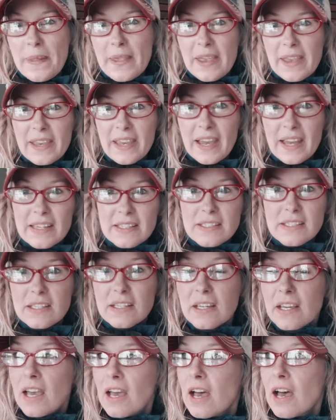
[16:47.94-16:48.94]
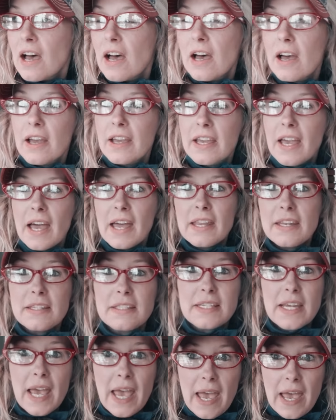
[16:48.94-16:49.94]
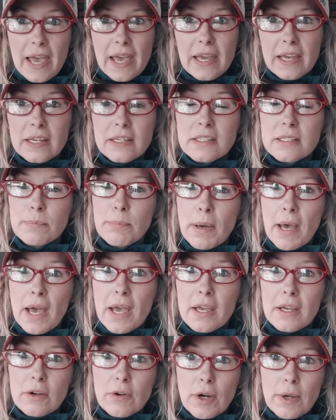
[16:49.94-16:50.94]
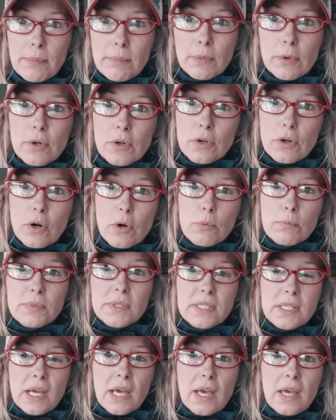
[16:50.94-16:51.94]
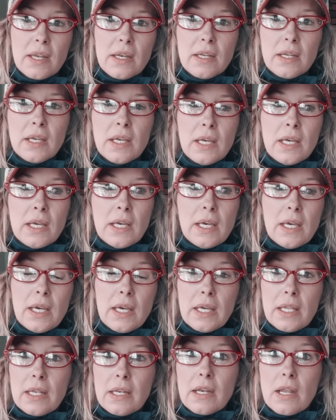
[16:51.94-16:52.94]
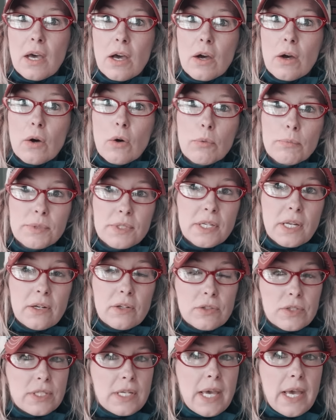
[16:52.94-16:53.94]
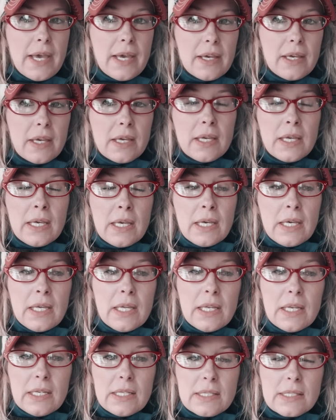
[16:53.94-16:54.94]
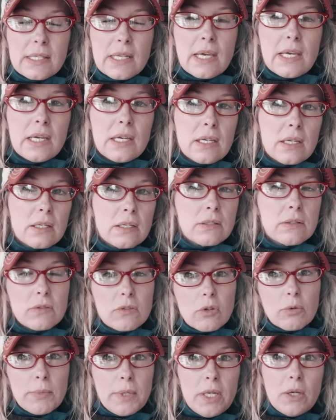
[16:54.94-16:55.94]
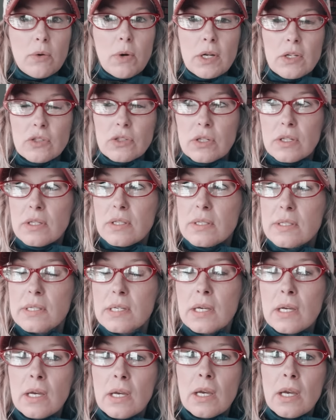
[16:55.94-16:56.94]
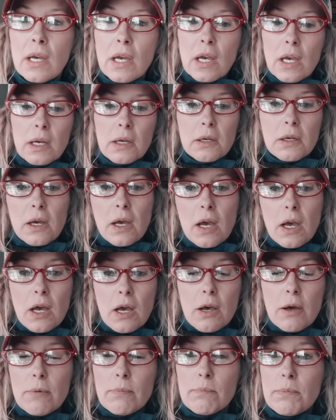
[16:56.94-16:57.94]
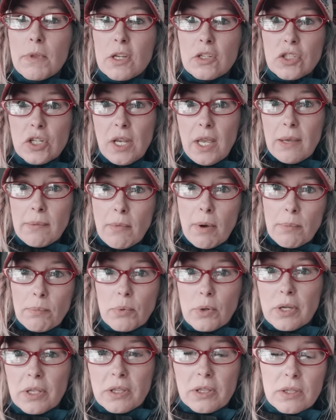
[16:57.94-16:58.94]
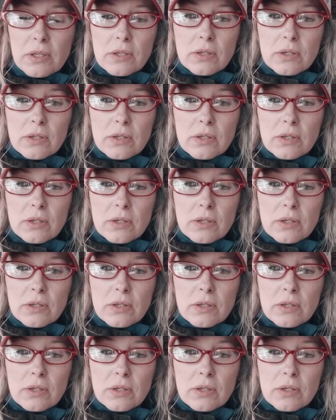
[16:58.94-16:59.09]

hey guys. Uh, I got tagged by Crape Myrtle Homestead in uh, Homesteaders Tag. It's like so many questions um, that she came up with